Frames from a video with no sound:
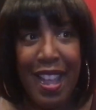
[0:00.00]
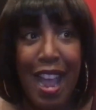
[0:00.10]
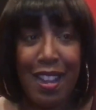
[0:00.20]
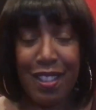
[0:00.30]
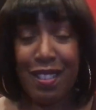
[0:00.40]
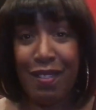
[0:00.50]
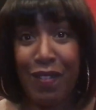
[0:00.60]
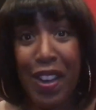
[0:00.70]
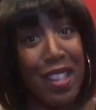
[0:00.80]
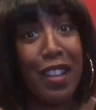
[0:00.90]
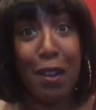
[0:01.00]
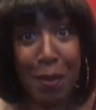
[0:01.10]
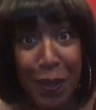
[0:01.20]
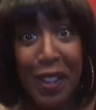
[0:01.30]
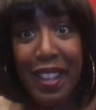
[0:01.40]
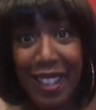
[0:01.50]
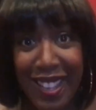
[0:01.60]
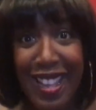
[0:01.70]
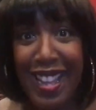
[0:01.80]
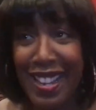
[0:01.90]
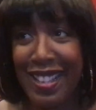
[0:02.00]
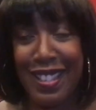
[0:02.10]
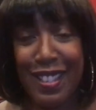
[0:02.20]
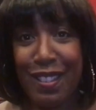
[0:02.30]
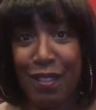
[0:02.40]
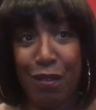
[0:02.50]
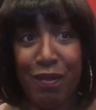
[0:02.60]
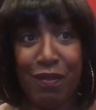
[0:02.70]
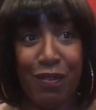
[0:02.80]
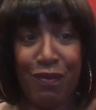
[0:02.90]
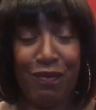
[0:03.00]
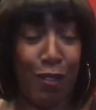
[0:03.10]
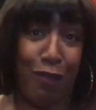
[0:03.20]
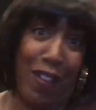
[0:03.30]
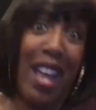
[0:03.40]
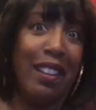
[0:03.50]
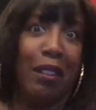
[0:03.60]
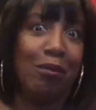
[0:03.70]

and it's very therapeutic and it's fun.